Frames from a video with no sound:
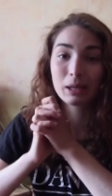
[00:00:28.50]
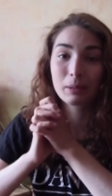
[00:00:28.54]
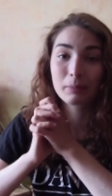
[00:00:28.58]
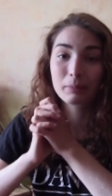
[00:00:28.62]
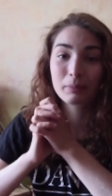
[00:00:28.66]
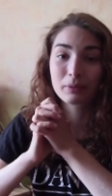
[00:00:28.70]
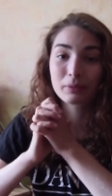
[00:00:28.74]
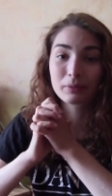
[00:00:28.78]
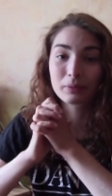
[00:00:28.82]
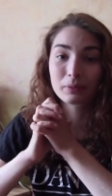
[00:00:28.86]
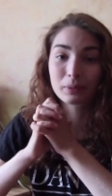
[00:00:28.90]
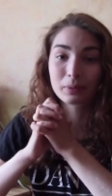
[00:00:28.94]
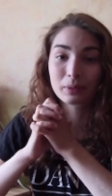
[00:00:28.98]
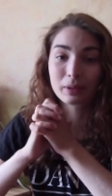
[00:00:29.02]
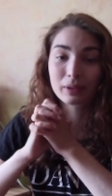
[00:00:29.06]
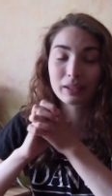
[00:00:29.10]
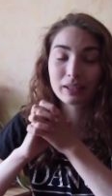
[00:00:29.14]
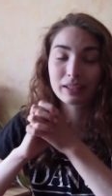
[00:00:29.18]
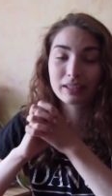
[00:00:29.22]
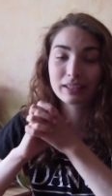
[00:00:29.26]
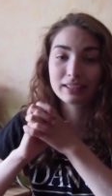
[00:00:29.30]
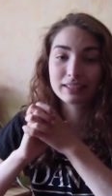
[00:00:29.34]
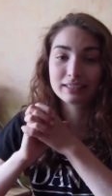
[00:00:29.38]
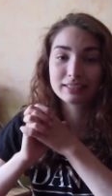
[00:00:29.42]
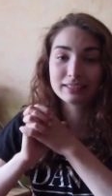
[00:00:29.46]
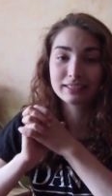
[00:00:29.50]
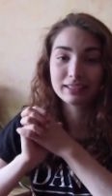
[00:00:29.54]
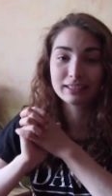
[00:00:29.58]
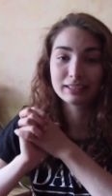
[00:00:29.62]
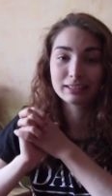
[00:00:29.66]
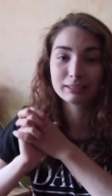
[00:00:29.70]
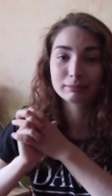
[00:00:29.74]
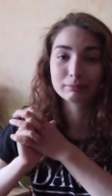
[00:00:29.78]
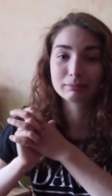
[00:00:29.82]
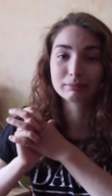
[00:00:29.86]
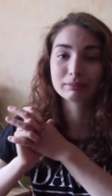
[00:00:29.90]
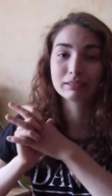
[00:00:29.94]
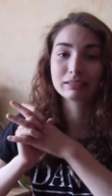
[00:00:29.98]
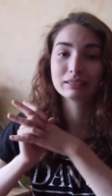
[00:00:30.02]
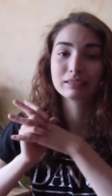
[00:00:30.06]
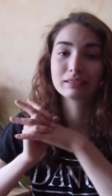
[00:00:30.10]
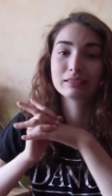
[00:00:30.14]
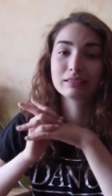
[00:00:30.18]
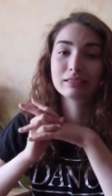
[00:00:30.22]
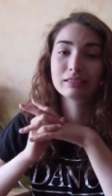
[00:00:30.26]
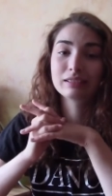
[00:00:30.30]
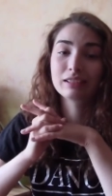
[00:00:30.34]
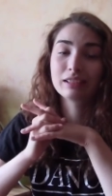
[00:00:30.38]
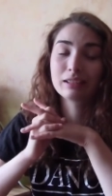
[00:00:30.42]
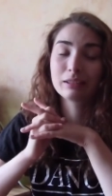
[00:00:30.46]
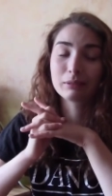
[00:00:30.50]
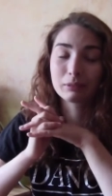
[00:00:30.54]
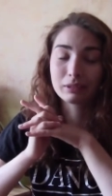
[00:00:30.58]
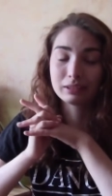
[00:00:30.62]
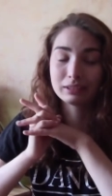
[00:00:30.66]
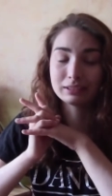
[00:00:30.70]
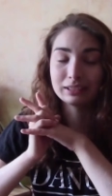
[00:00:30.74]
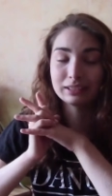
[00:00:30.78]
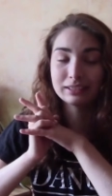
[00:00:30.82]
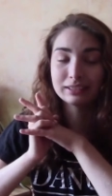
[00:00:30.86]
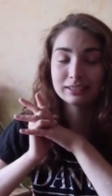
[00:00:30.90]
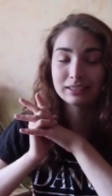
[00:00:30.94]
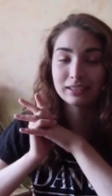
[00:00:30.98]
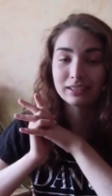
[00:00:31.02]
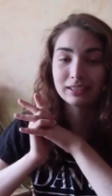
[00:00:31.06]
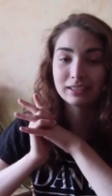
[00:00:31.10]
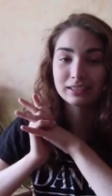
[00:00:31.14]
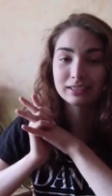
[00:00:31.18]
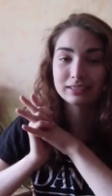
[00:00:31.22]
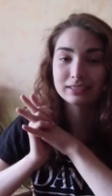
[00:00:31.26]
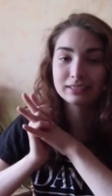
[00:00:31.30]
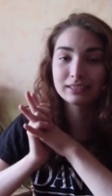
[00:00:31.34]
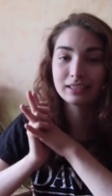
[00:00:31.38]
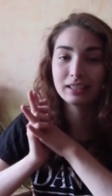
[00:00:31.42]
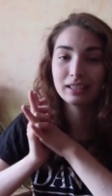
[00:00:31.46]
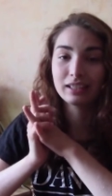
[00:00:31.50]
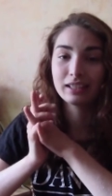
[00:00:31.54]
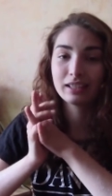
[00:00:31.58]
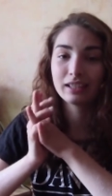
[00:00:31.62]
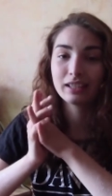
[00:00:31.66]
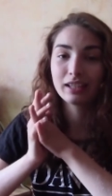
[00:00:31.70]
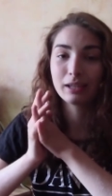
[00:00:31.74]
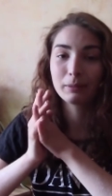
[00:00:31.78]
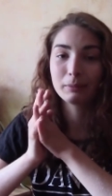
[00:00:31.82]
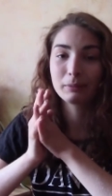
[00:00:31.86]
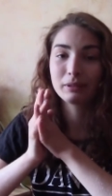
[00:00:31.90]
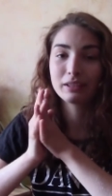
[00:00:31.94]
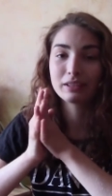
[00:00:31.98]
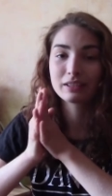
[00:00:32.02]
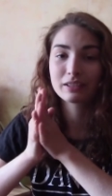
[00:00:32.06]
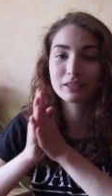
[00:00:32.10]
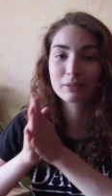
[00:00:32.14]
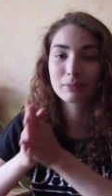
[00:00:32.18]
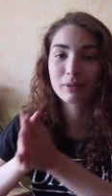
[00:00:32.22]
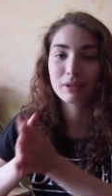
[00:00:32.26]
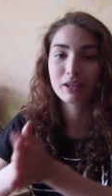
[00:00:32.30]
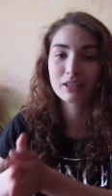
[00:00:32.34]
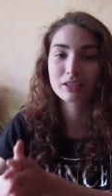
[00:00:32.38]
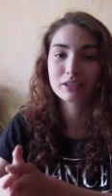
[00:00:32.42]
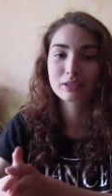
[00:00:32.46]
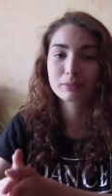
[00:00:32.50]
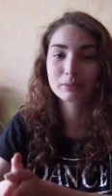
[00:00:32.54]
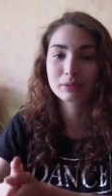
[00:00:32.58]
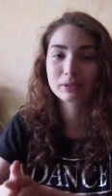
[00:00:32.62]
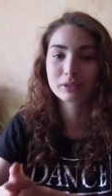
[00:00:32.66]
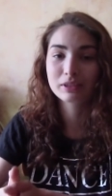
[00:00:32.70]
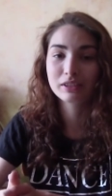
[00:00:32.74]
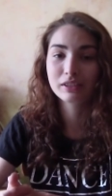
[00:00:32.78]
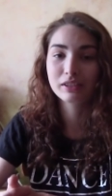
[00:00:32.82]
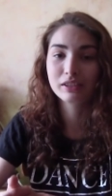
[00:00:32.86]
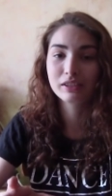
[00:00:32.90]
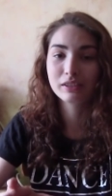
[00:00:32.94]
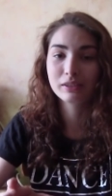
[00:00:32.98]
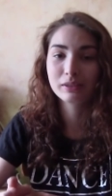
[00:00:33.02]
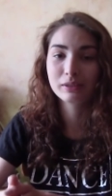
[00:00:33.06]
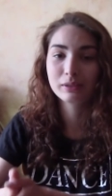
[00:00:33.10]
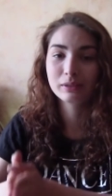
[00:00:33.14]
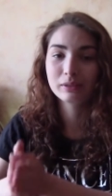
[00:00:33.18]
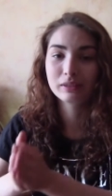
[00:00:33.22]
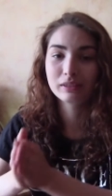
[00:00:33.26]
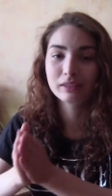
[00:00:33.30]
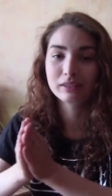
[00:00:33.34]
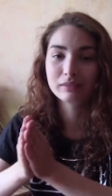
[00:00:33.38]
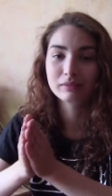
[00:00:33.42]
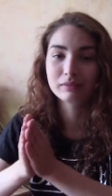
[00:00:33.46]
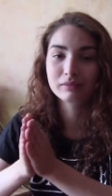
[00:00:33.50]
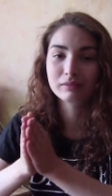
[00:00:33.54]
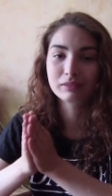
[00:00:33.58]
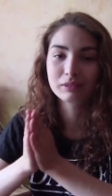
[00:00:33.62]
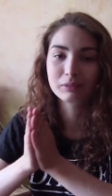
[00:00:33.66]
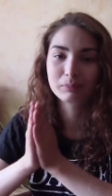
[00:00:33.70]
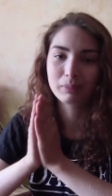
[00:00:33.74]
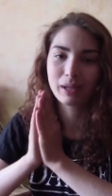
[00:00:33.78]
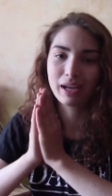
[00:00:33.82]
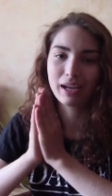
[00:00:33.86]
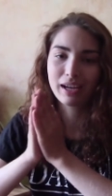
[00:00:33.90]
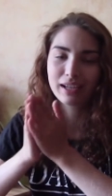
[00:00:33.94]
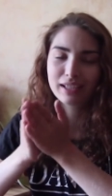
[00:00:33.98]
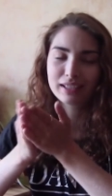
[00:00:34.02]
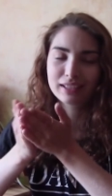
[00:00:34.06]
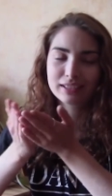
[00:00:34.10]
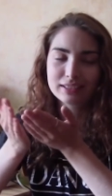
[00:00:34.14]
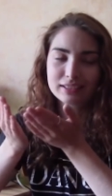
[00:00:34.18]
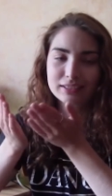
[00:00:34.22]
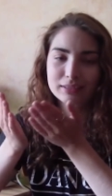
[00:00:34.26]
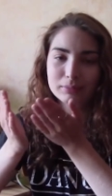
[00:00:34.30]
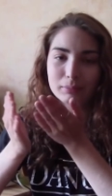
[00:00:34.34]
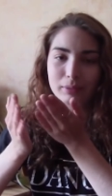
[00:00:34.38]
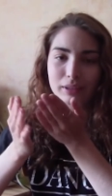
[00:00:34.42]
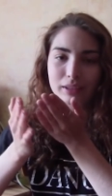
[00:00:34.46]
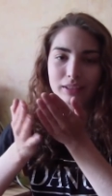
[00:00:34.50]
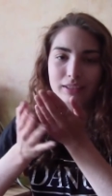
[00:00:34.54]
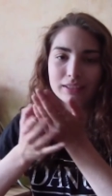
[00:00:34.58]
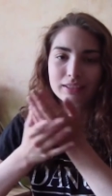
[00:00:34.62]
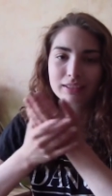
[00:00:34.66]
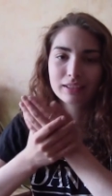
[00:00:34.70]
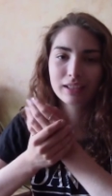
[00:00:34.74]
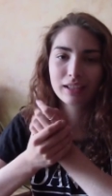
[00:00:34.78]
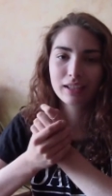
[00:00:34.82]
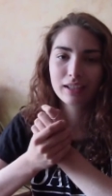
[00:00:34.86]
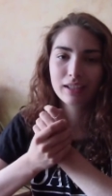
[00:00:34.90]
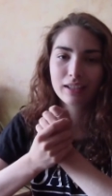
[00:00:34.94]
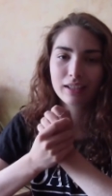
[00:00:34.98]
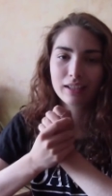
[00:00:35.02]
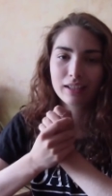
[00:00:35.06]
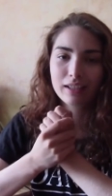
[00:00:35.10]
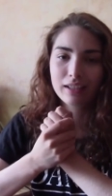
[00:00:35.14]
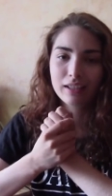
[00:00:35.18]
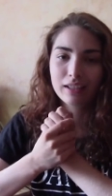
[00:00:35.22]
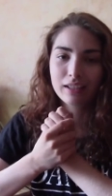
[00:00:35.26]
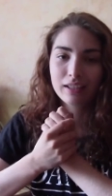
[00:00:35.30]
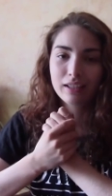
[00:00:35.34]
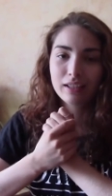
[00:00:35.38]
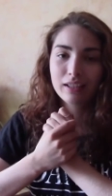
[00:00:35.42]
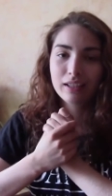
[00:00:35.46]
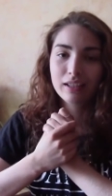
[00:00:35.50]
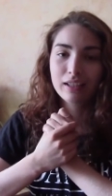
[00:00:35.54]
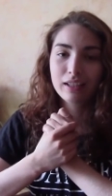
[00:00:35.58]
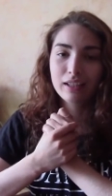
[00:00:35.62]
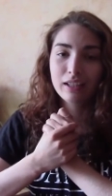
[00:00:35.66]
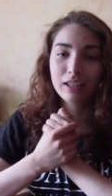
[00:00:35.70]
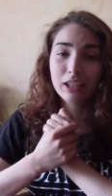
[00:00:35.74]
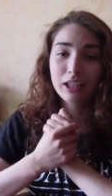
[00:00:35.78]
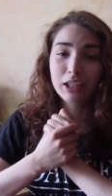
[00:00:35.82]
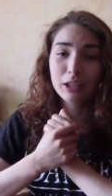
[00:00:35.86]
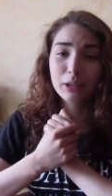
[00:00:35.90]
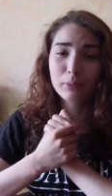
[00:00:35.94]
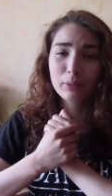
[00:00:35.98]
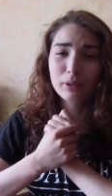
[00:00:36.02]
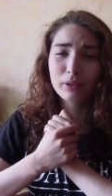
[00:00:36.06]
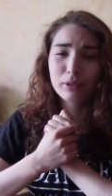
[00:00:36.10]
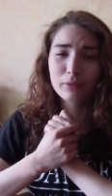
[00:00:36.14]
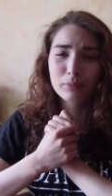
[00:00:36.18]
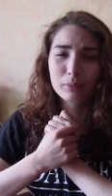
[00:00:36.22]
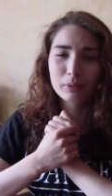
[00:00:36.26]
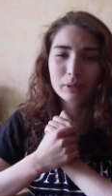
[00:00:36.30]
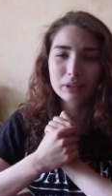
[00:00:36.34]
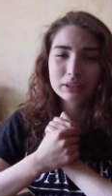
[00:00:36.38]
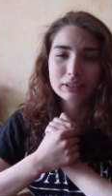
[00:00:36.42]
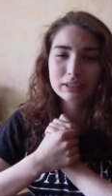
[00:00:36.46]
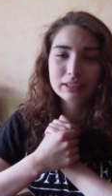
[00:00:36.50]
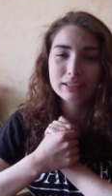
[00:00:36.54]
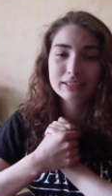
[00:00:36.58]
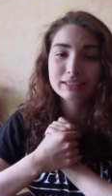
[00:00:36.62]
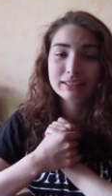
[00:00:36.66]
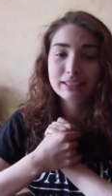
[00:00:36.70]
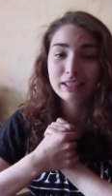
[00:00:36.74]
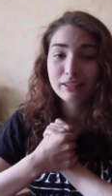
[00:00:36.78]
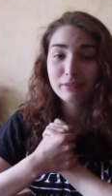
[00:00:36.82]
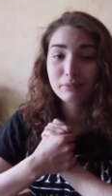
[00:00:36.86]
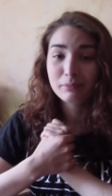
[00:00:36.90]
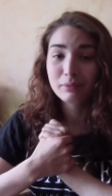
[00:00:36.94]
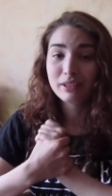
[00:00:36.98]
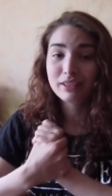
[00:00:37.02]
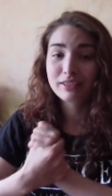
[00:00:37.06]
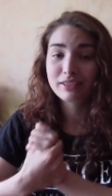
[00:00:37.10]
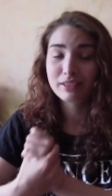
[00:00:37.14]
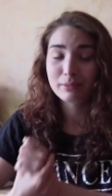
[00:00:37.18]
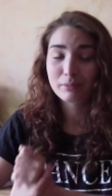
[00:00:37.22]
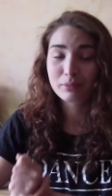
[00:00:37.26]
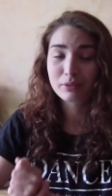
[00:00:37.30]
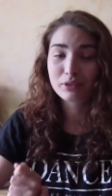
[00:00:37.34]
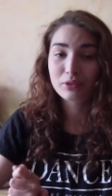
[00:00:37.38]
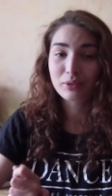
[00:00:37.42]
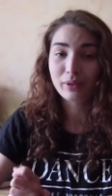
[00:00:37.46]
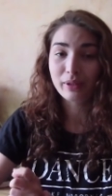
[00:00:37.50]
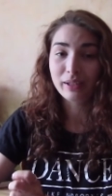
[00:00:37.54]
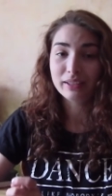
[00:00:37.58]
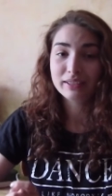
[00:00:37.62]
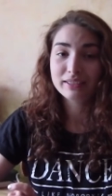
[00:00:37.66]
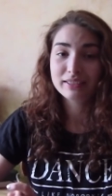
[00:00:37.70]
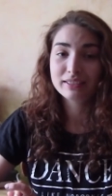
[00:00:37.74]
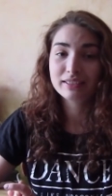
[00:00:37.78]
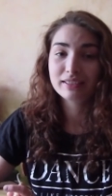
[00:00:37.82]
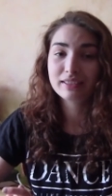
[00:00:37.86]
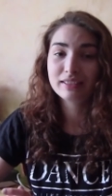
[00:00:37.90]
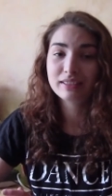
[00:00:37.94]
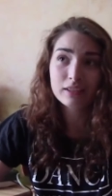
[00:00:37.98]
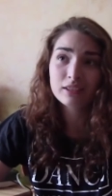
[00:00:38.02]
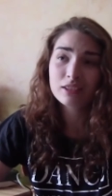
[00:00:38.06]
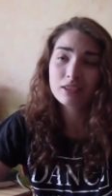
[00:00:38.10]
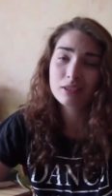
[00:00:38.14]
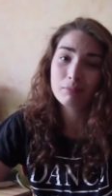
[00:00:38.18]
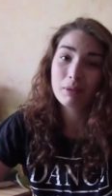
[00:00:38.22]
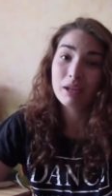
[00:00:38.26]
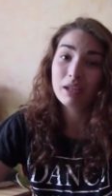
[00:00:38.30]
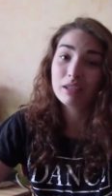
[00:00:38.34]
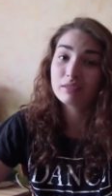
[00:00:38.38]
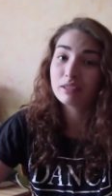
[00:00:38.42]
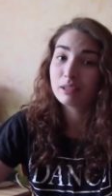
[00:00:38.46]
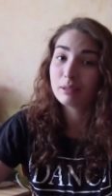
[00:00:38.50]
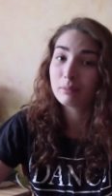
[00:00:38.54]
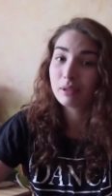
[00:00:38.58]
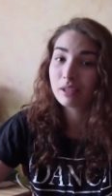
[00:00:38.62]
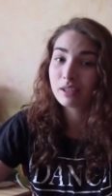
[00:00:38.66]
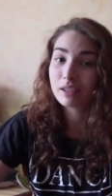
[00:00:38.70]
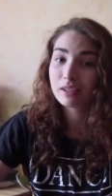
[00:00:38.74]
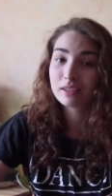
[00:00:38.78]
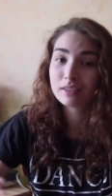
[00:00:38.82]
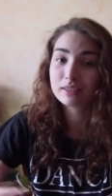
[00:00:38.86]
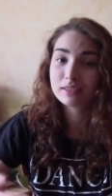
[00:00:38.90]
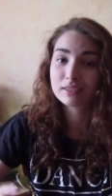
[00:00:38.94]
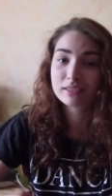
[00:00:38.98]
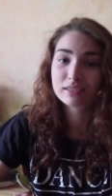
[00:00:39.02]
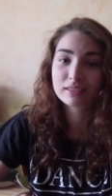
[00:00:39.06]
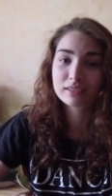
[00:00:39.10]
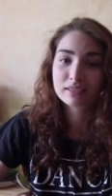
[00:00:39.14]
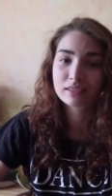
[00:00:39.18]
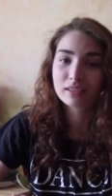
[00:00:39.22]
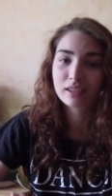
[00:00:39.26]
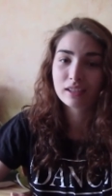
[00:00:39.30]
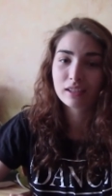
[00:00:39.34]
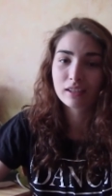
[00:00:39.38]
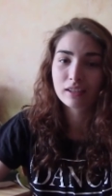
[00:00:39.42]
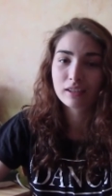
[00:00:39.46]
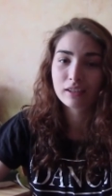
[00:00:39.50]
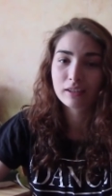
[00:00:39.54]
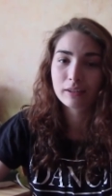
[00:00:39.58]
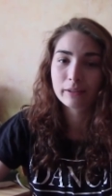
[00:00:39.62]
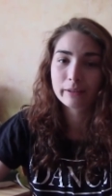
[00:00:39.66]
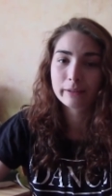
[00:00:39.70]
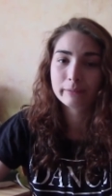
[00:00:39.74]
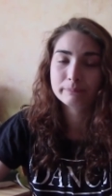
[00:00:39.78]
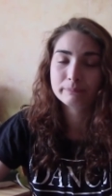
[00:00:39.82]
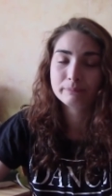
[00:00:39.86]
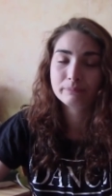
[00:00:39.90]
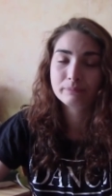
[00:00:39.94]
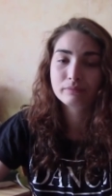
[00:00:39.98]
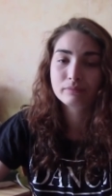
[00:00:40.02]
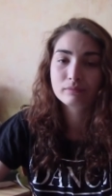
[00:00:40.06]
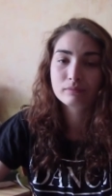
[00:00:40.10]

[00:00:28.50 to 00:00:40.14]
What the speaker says: before exams, it really sucks. I mean, it's possible to do and to pass, but it would have really saved me some stress. This is mainly because the